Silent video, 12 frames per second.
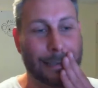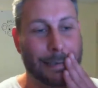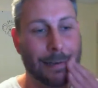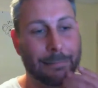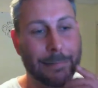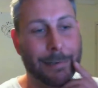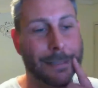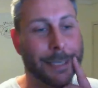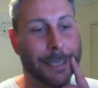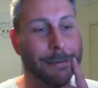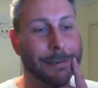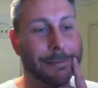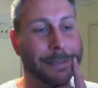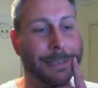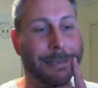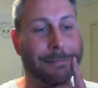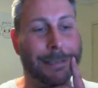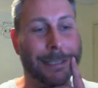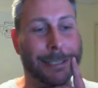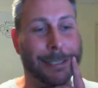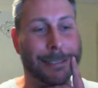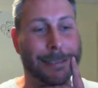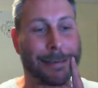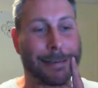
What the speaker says: We got a territory and they really suck.